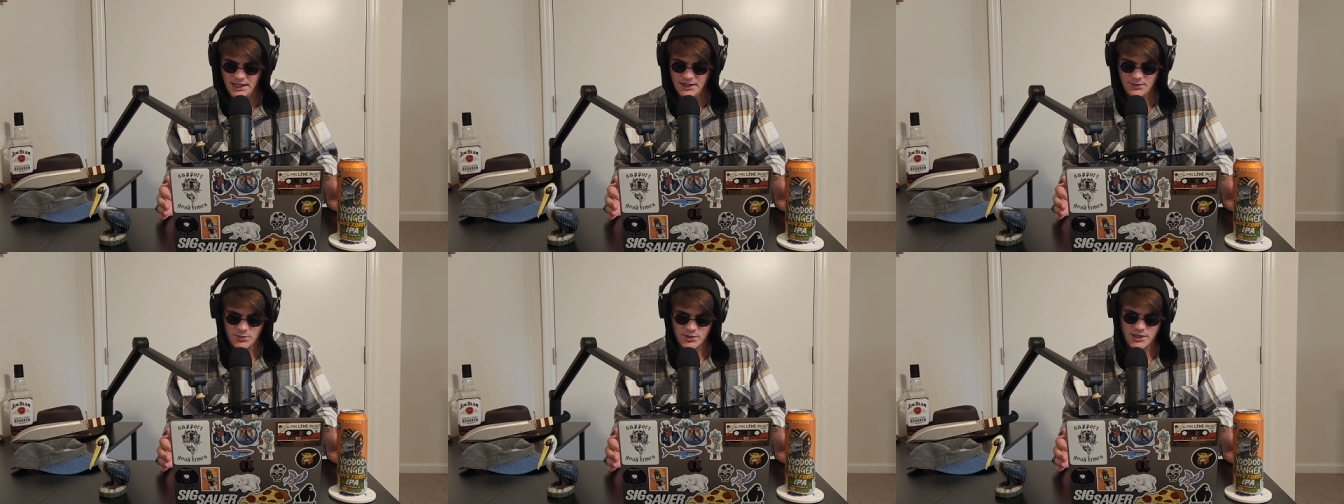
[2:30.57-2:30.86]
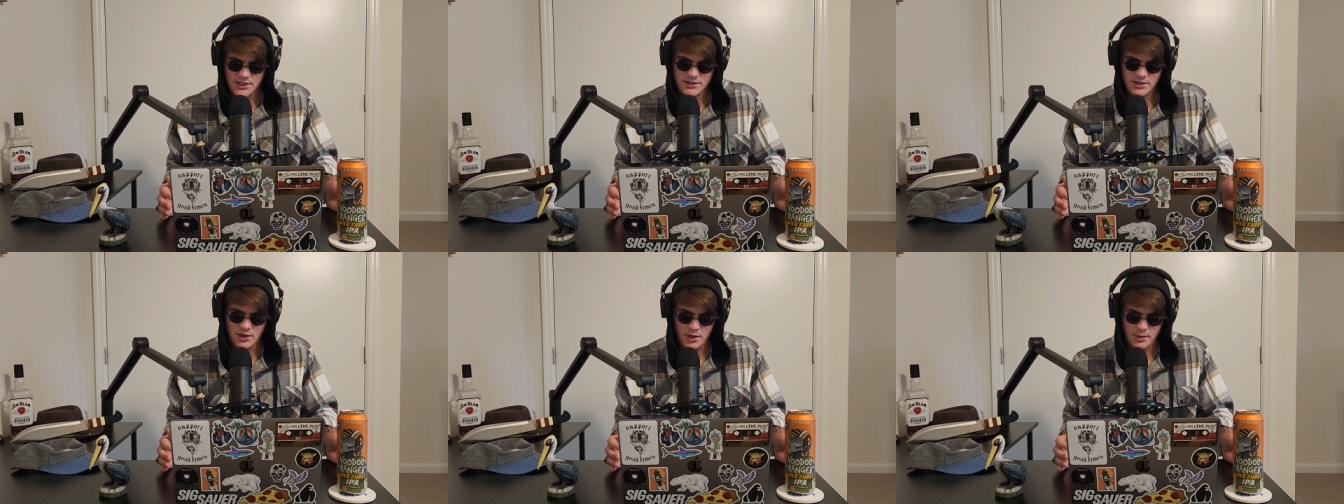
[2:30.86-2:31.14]

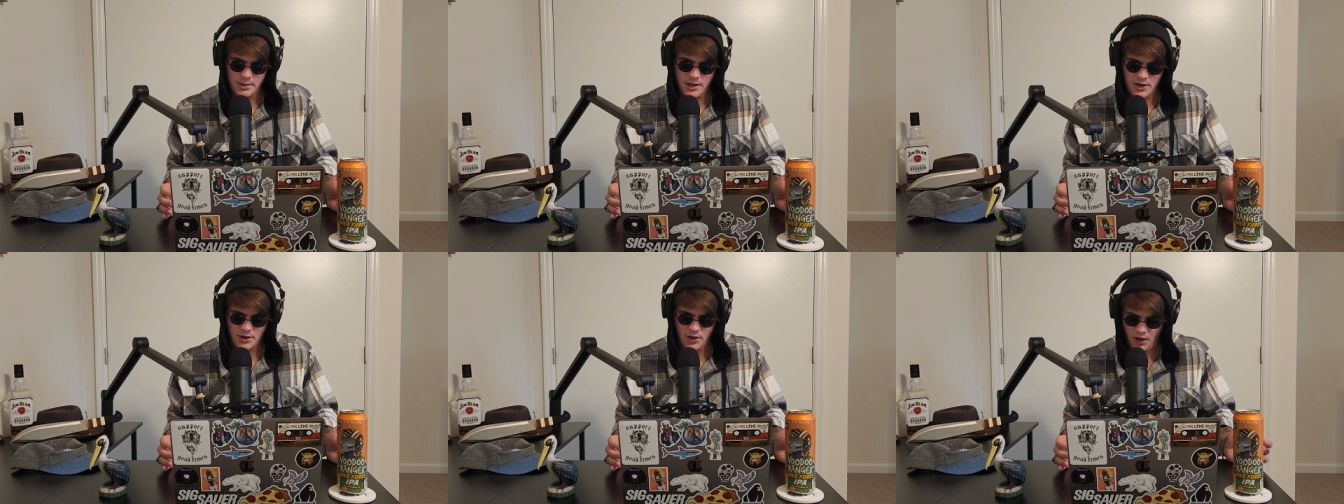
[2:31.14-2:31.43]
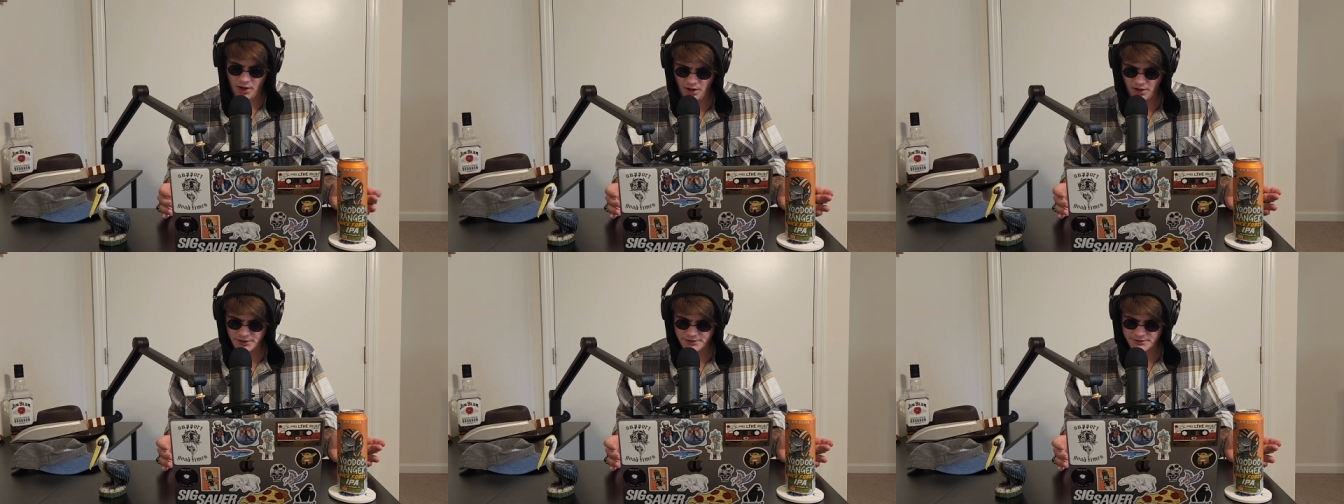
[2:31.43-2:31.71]
and we're going to talk
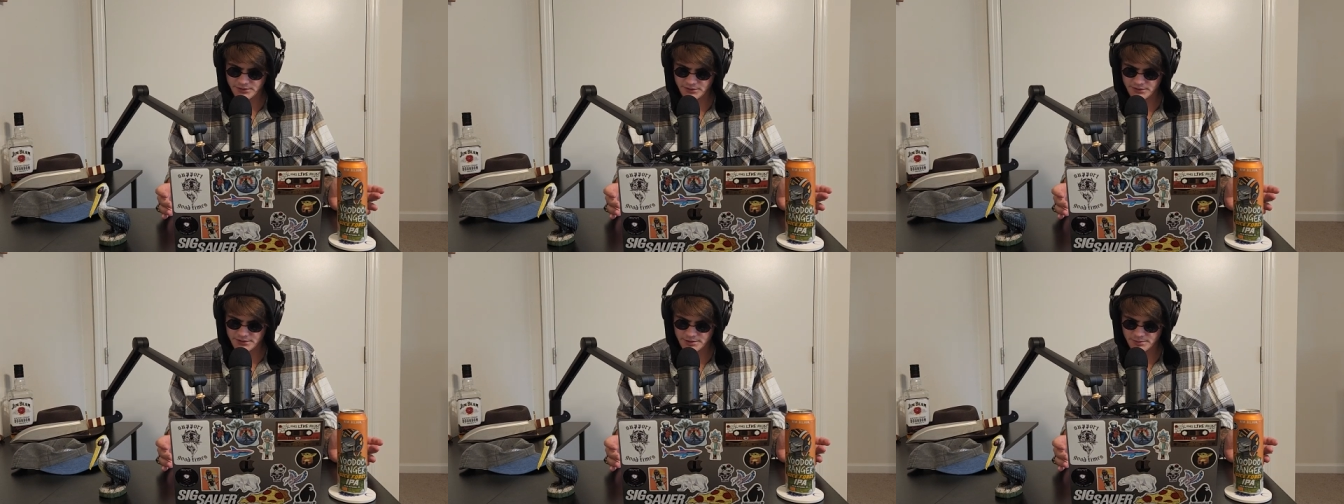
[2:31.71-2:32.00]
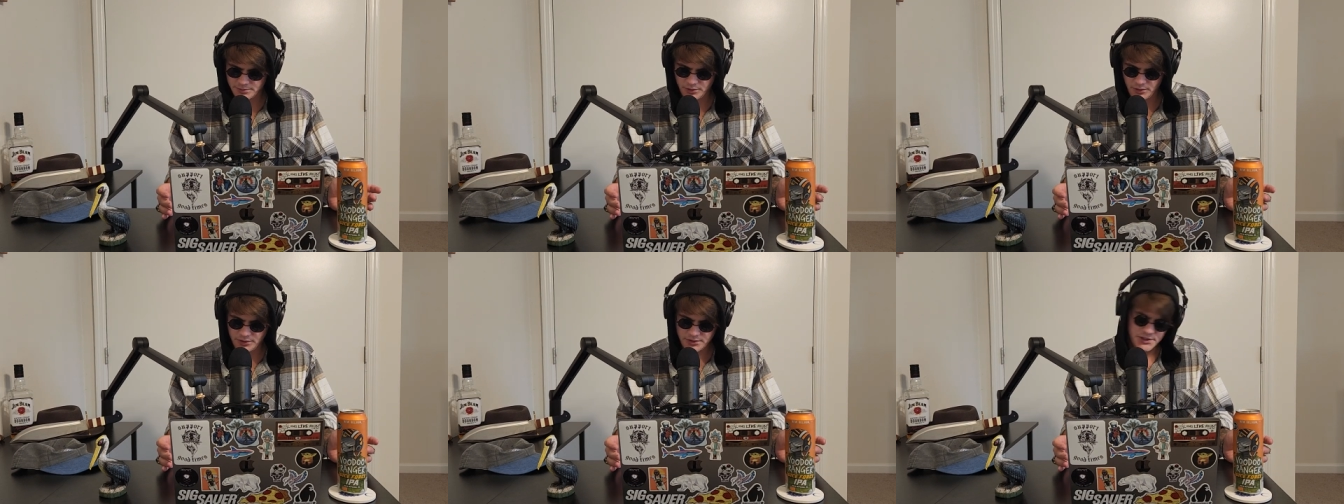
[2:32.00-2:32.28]
about all
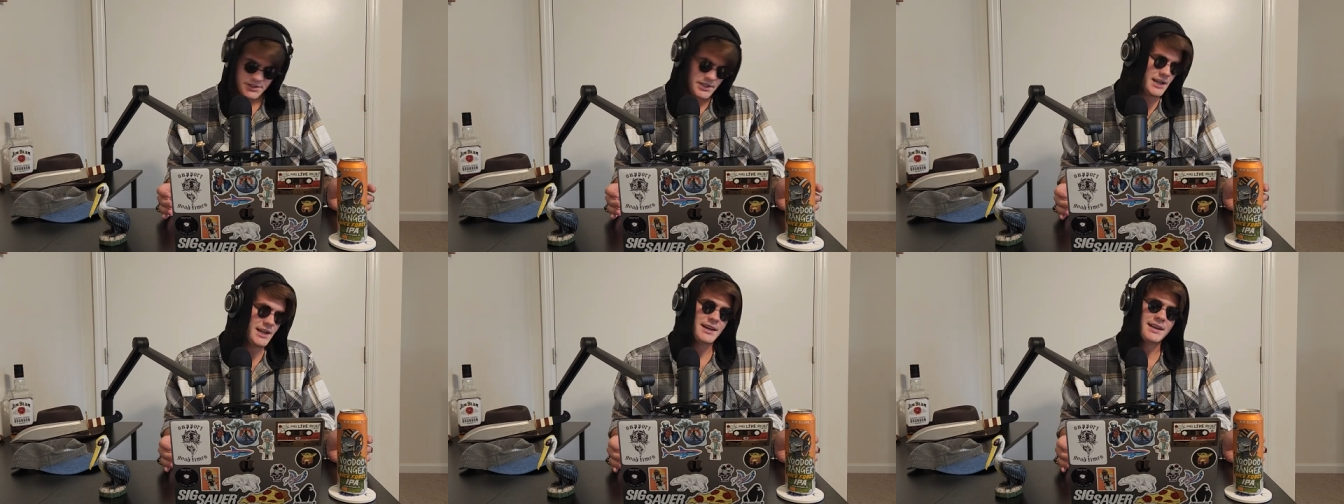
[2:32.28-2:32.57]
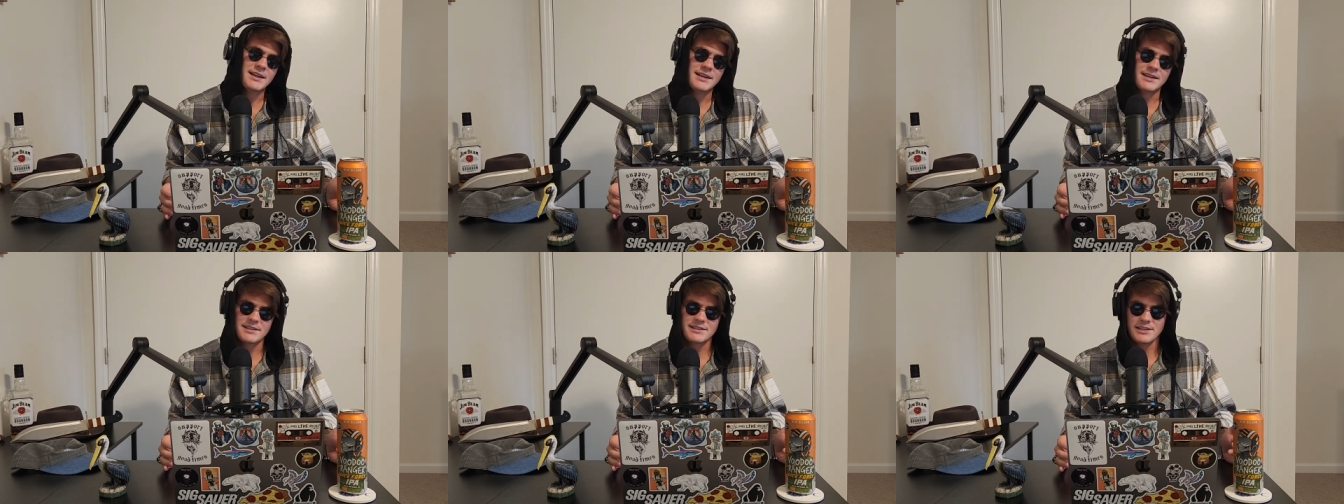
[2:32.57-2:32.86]
sorts of
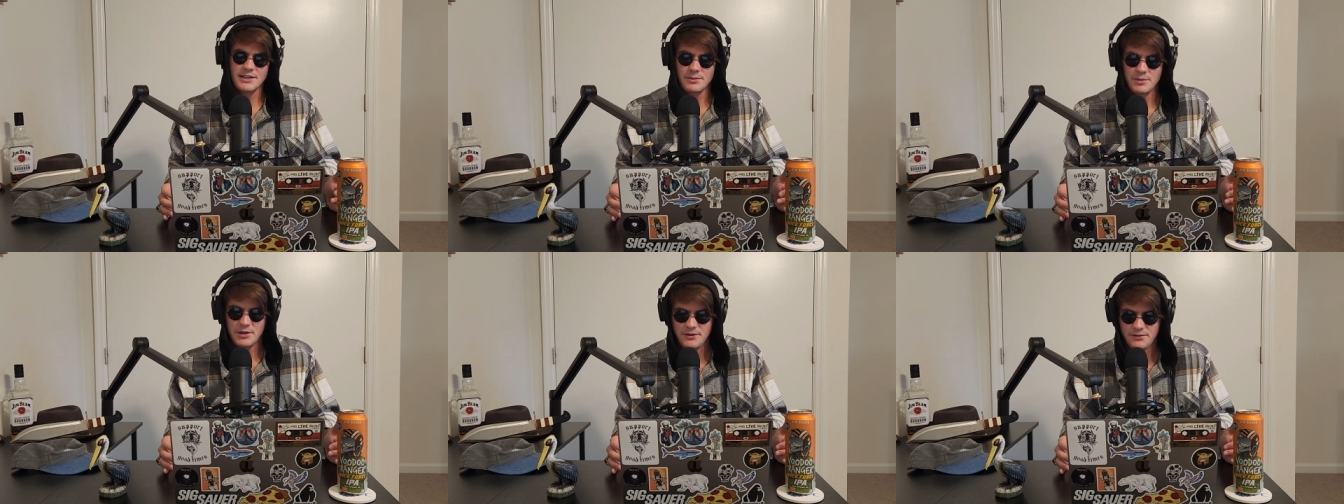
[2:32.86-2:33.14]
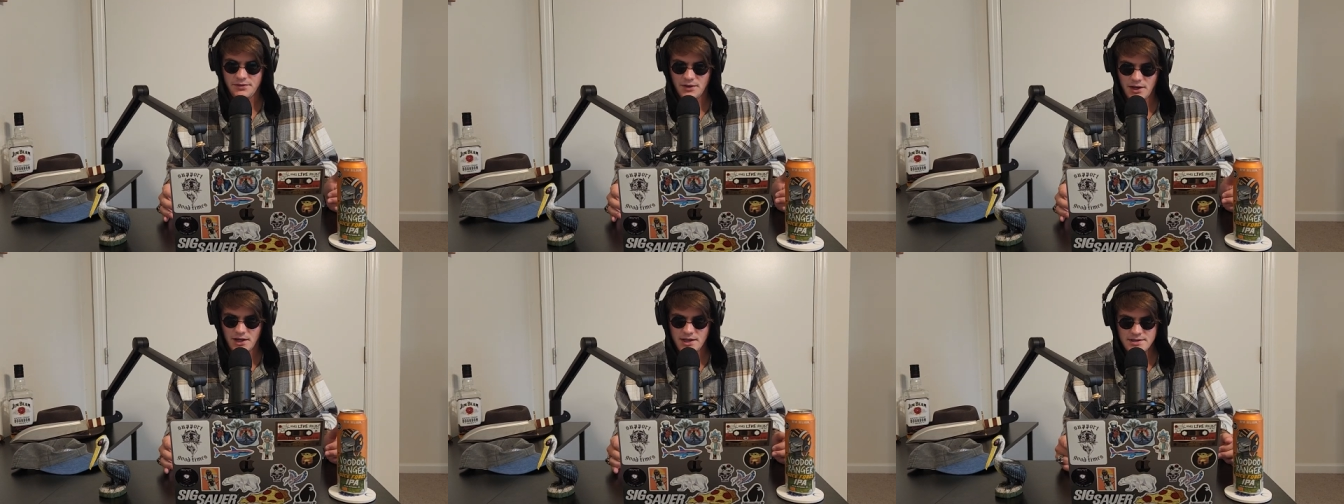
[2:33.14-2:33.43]
bullshit, and it's going
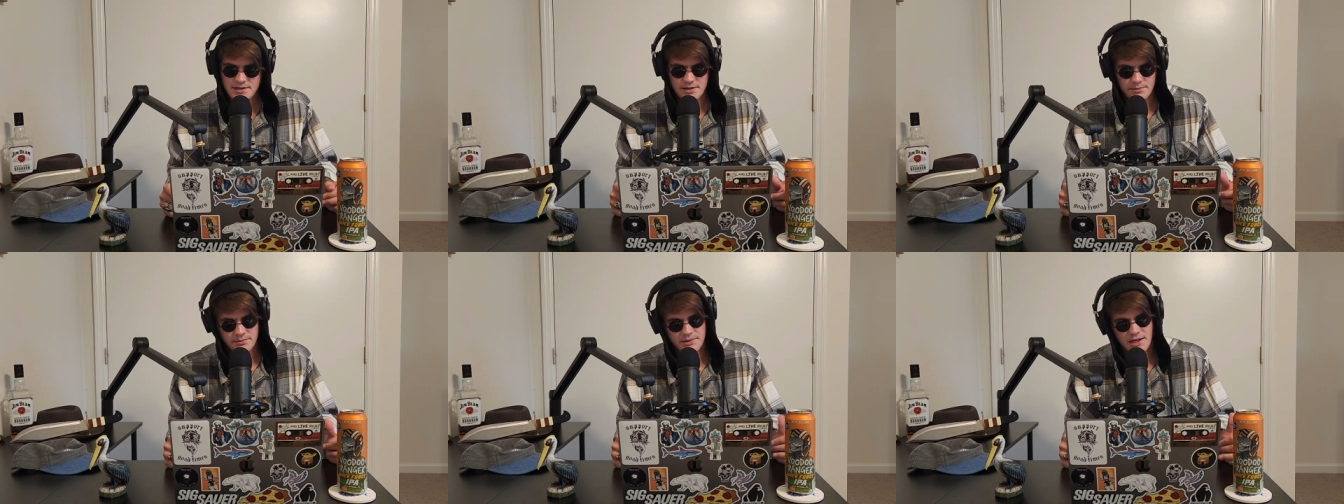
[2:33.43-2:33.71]
to be fun.